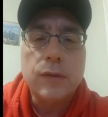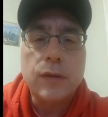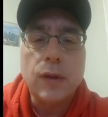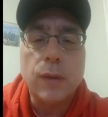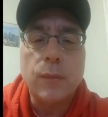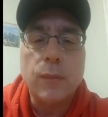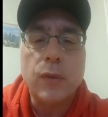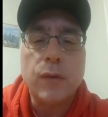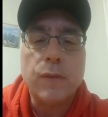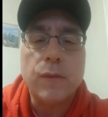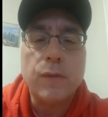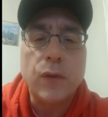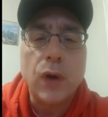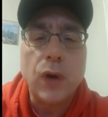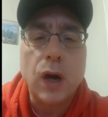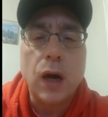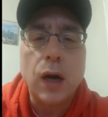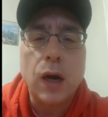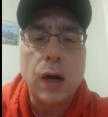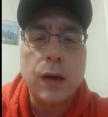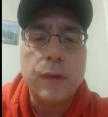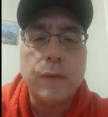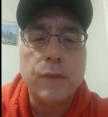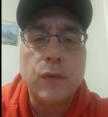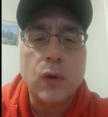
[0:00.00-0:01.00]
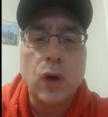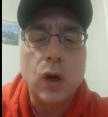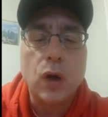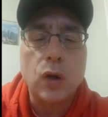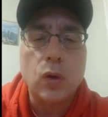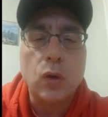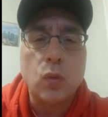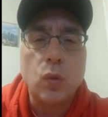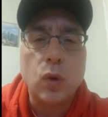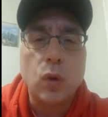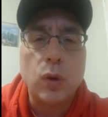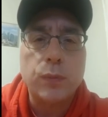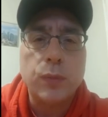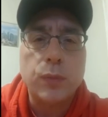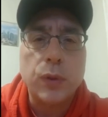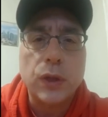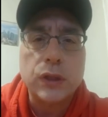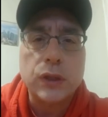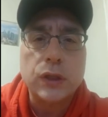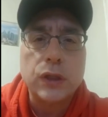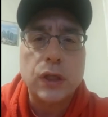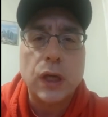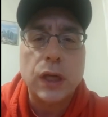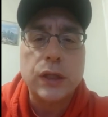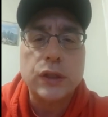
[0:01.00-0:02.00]
Number five, on a
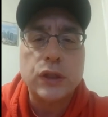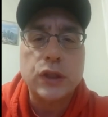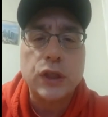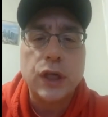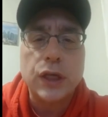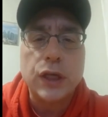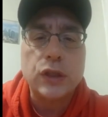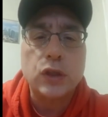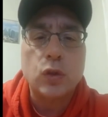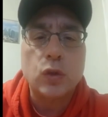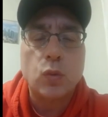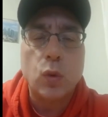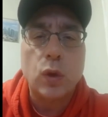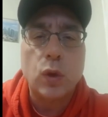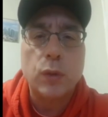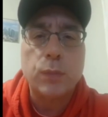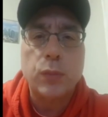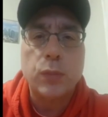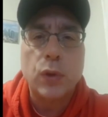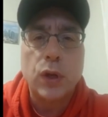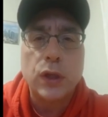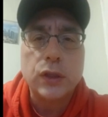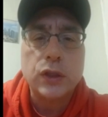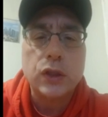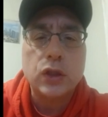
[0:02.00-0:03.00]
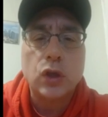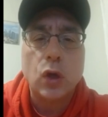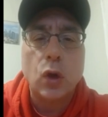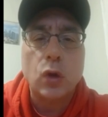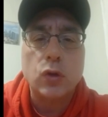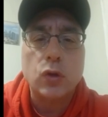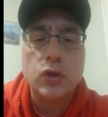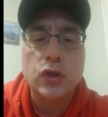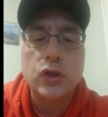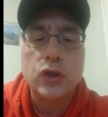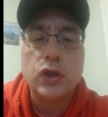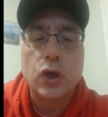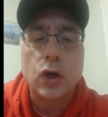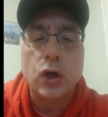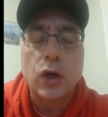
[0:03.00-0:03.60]
WordPress site, change the WordPress salts,